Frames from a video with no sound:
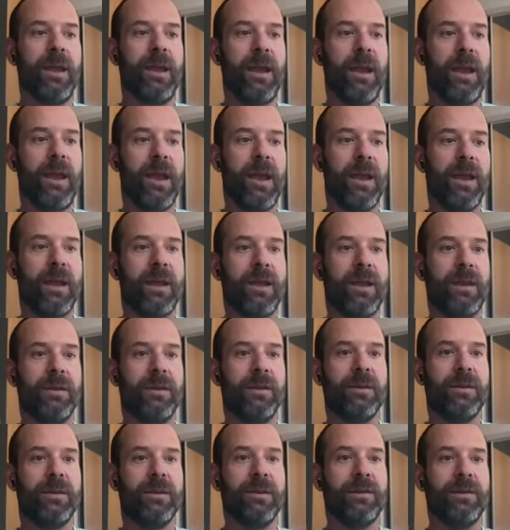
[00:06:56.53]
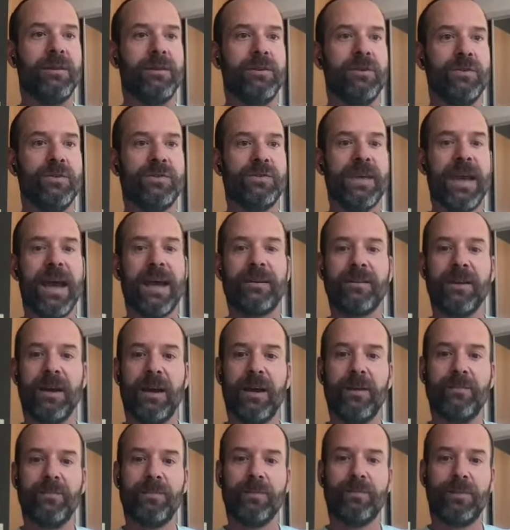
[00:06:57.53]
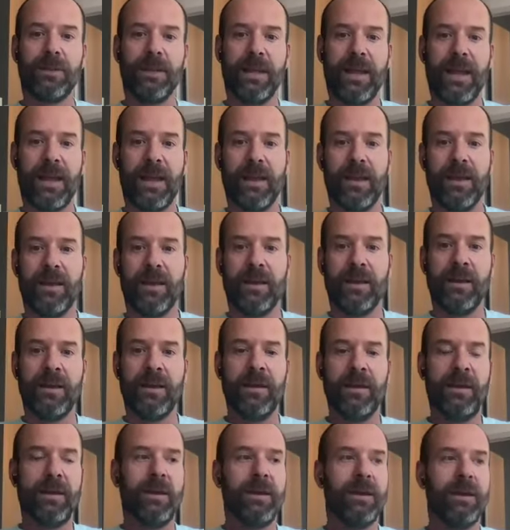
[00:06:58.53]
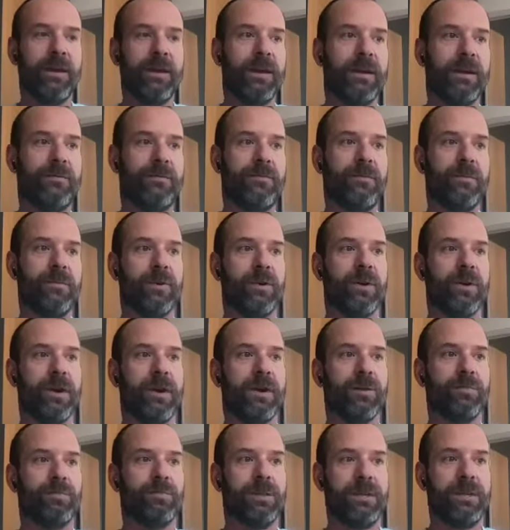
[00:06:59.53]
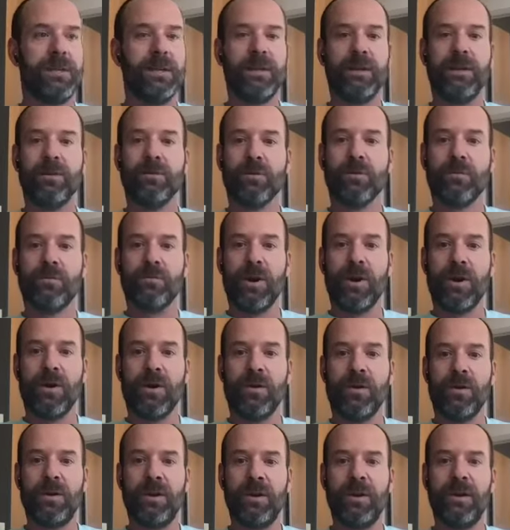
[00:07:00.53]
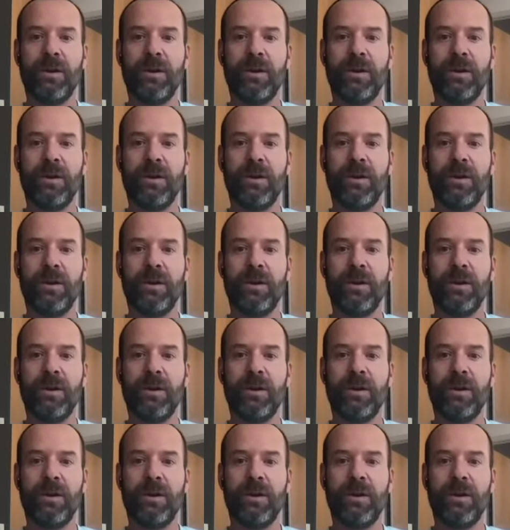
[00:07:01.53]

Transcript: and used that time to plan for a completely remote